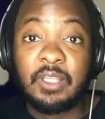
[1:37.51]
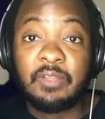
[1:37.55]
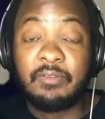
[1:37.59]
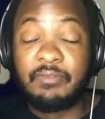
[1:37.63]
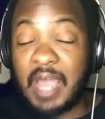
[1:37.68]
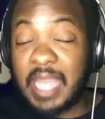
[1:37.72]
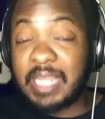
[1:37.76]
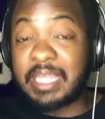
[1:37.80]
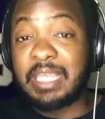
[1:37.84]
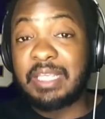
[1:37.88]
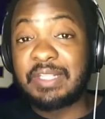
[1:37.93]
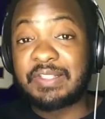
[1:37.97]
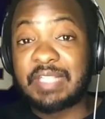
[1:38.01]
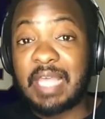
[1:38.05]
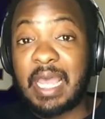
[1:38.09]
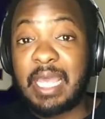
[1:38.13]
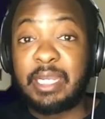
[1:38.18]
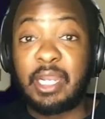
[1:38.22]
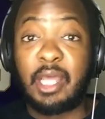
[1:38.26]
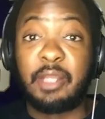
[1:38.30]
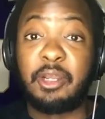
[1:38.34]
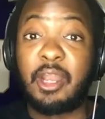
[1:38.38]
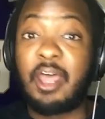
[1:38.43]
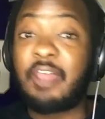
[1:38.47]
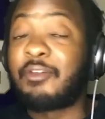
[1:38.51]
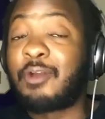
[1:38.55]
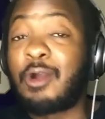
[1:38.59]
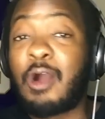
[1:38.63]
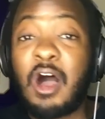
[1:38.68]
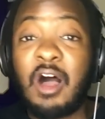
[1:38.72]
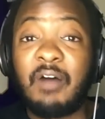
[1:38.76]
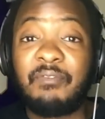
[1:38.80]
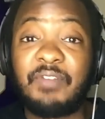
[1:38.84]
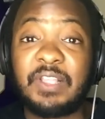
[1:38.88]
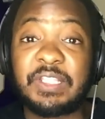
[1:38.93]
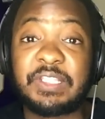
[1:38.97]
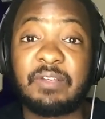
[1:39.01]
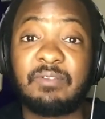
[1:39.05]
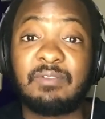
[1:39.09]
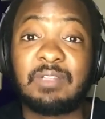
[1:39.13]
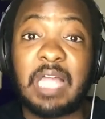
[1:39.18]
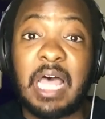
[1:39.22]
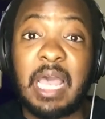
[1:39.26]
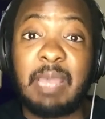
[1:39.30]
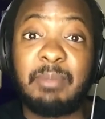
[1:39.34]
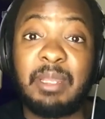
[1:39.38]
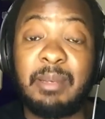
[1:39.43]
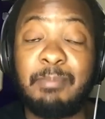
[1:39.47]
Vikings signed another offensive
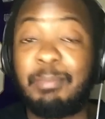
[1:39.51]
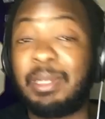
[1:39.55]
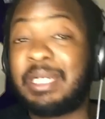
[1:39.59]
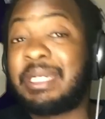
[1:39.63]
lineman,